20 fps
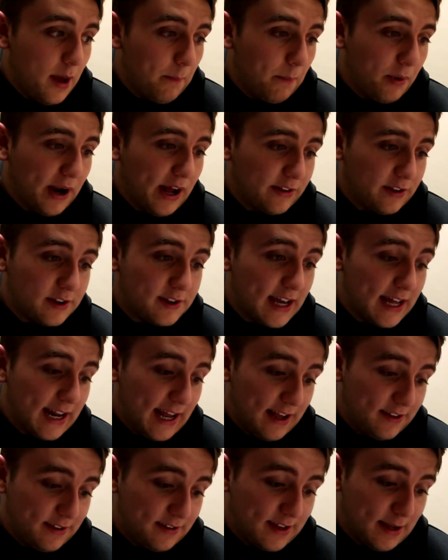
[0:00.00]
But as I said, it
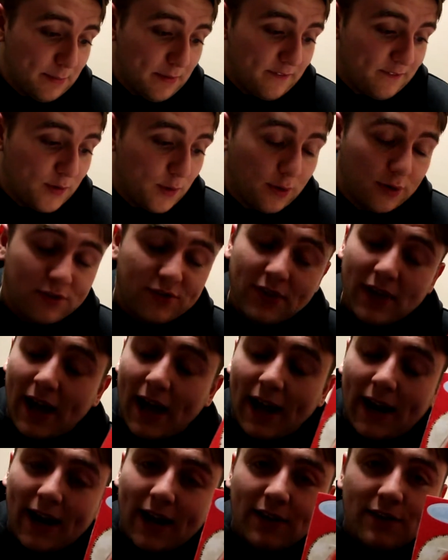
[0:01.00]
is December 1st,
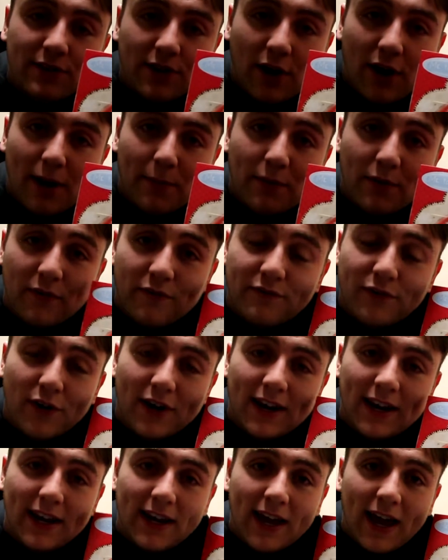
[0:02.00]
and it is time to
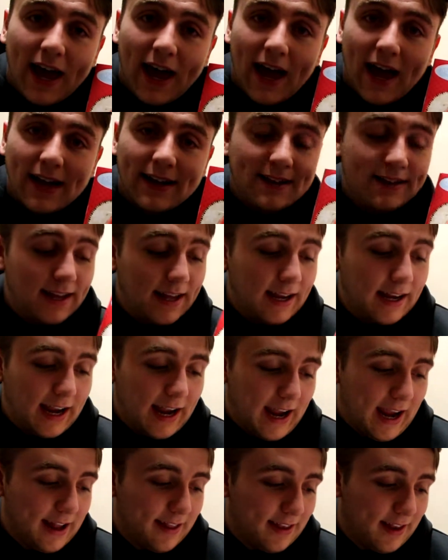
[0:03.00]
finally dig
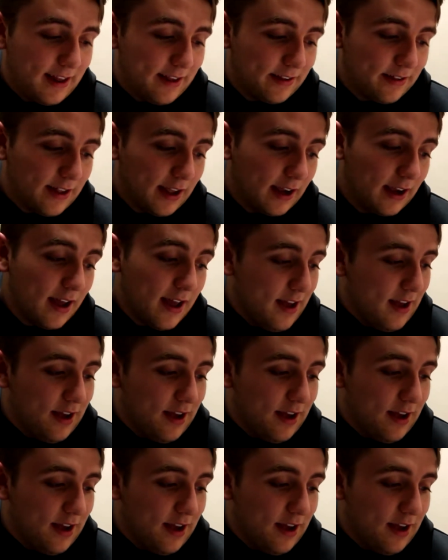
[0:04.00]
into this thing.